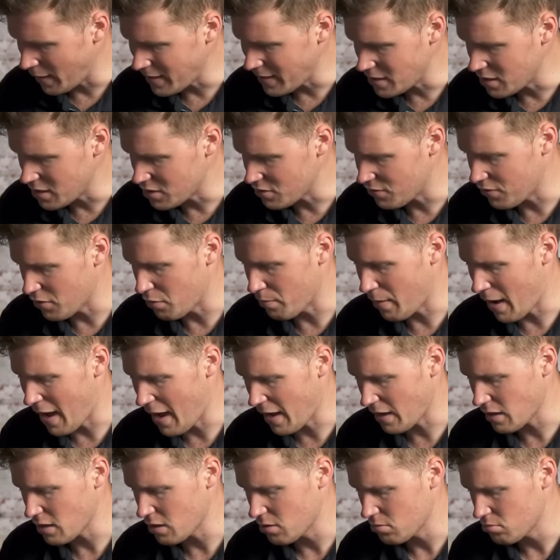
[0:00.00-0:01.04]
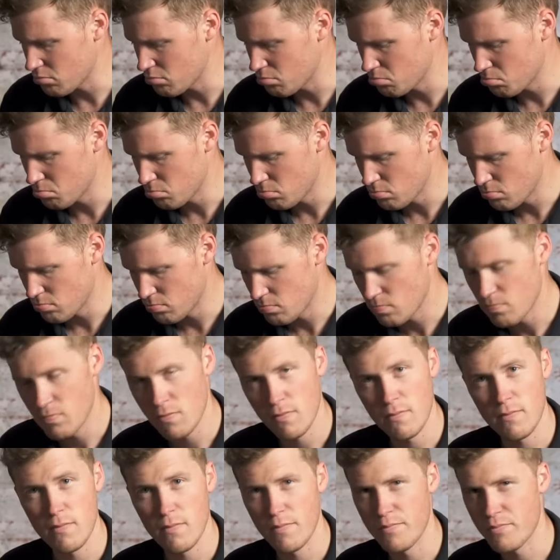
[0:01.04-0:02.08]
spacers for the back,
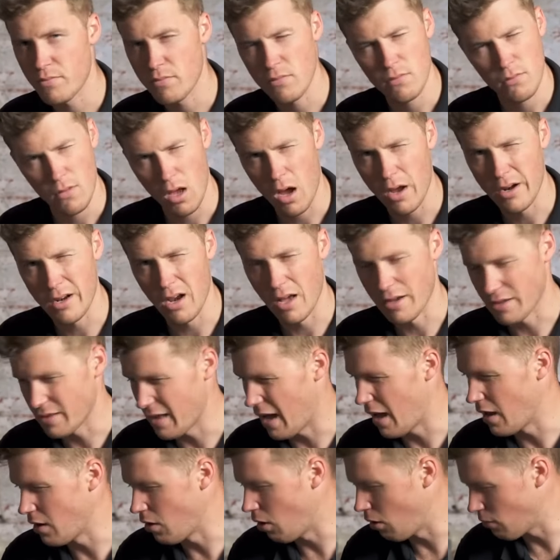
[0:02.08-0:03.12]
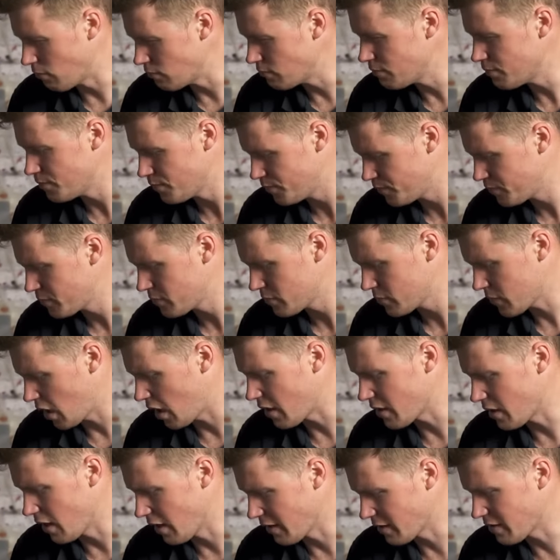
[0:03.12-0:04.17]
I'd like that a lot.
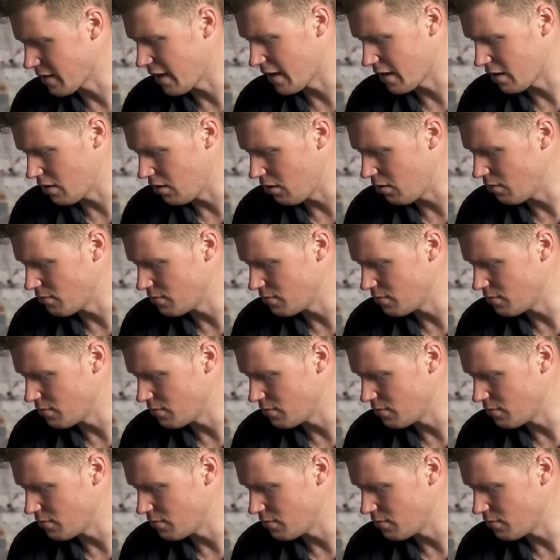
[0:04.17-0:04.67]
I'd like that a